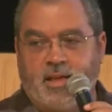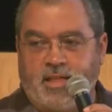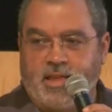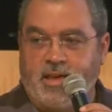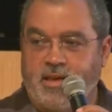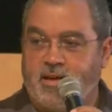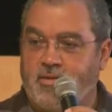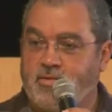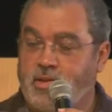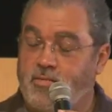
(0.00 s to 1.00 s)
they they,
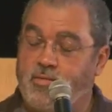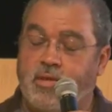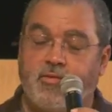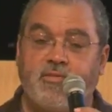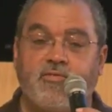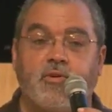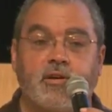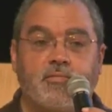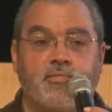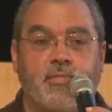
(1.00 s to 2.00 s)
uh, they they went for
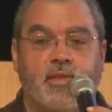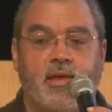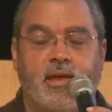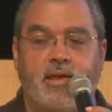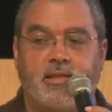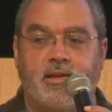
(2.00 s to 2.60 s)
it, and